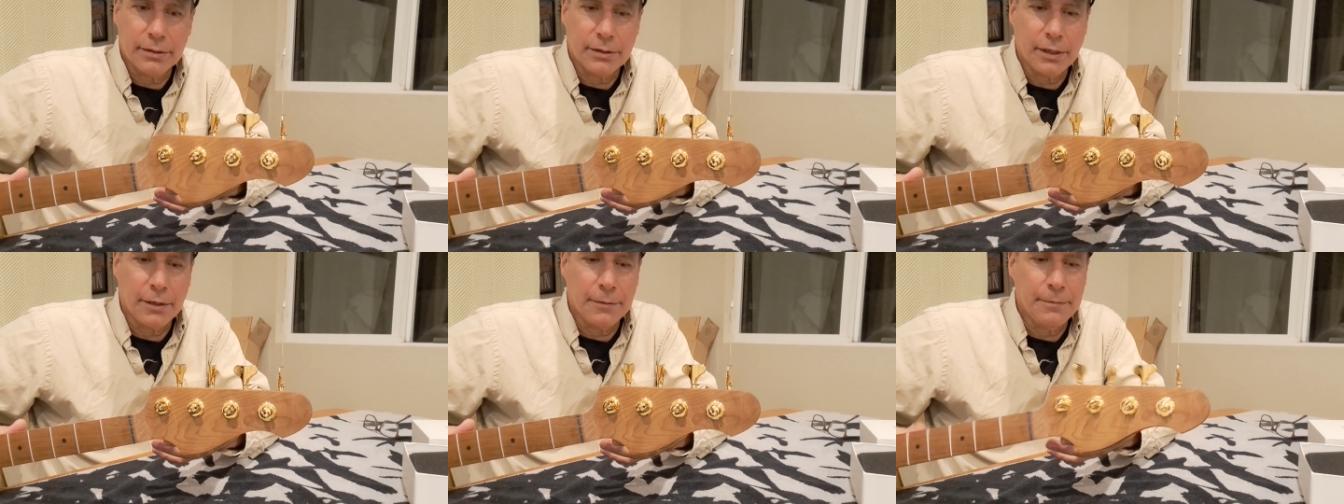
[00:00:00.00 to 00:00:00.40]

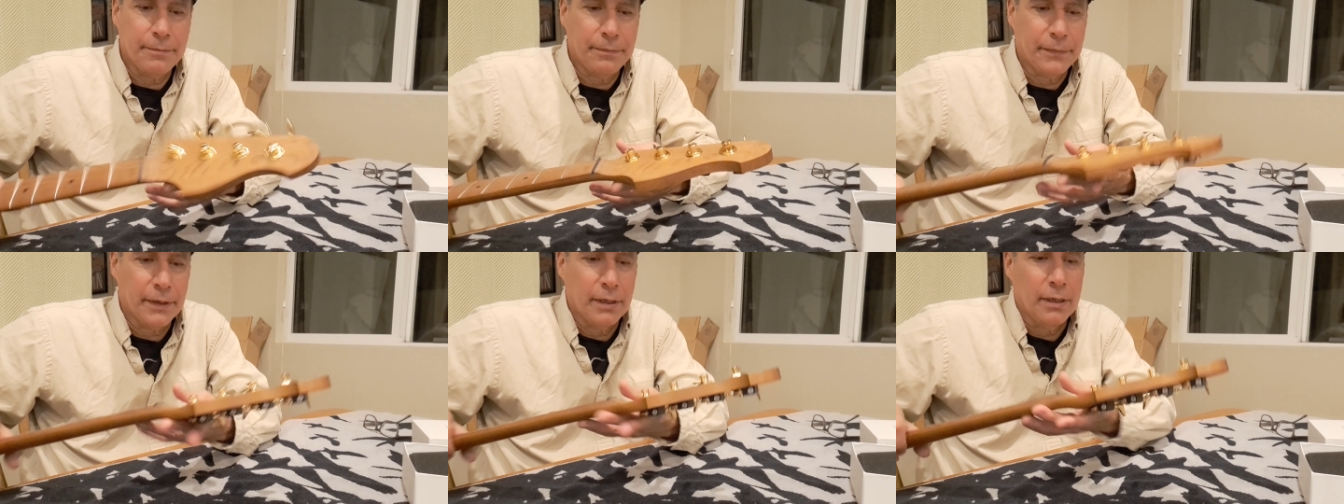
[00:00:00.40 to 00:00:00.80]
So
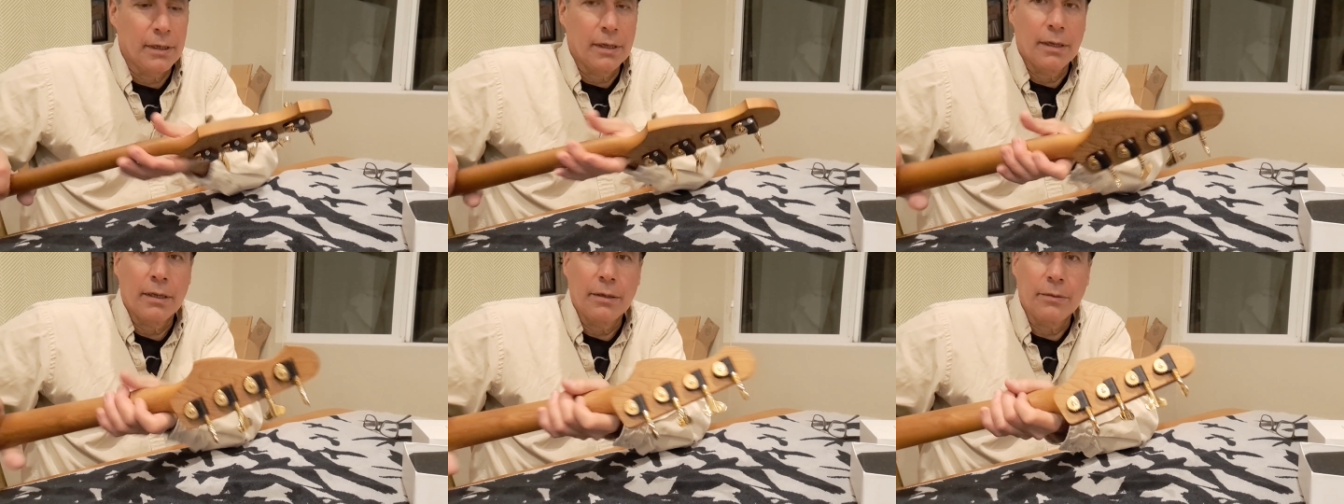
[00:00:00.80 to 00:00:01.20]

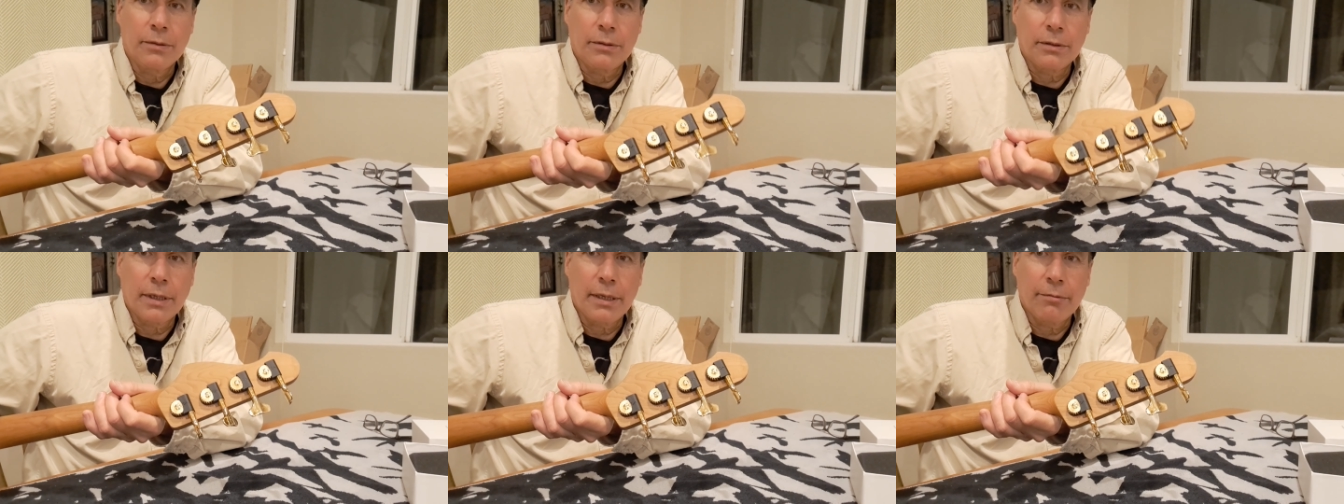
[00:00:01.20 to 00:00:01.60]

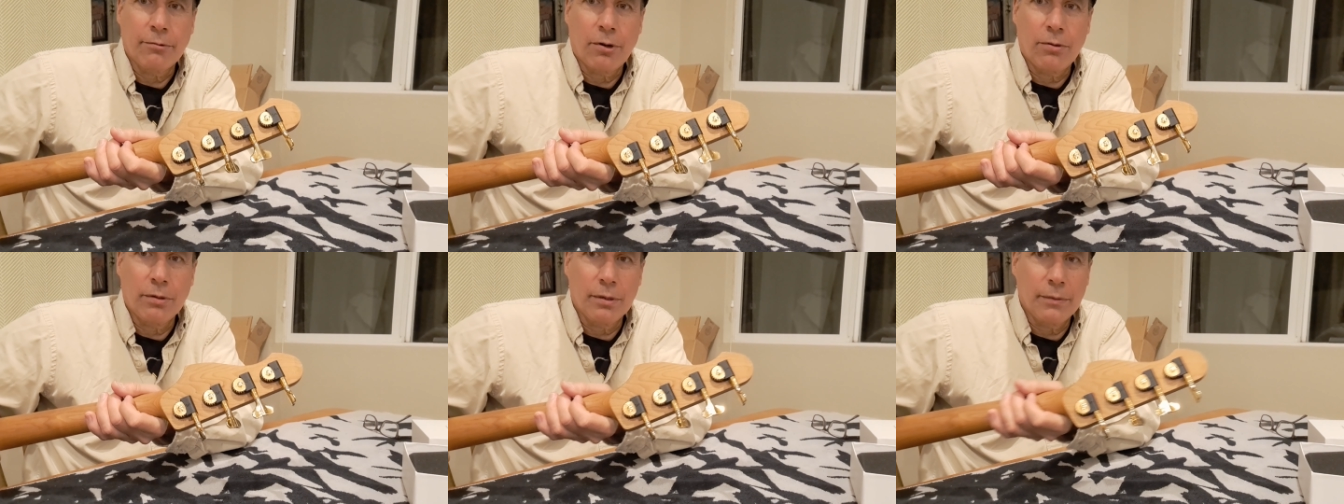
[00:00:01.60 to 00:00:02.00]
we'll keep
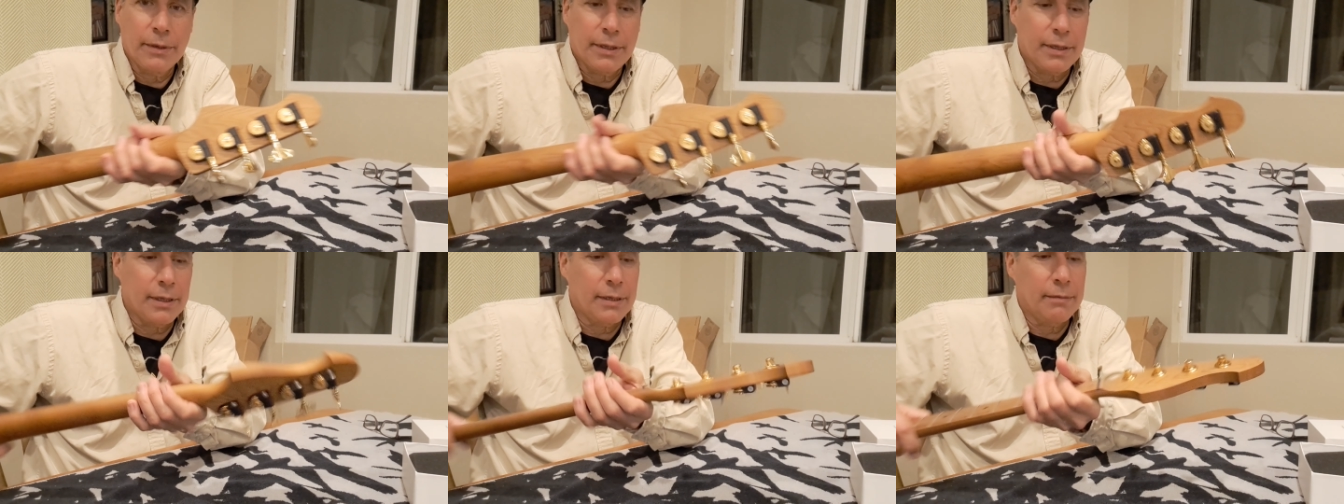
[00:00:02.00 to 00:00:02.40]
rolling
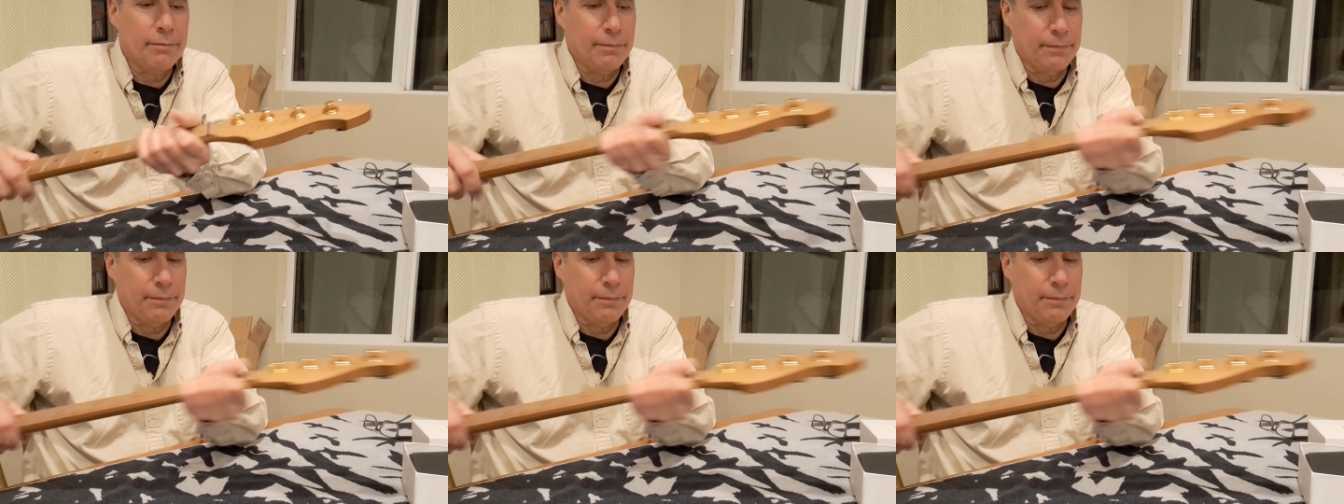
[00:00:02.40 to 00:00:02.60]
with it.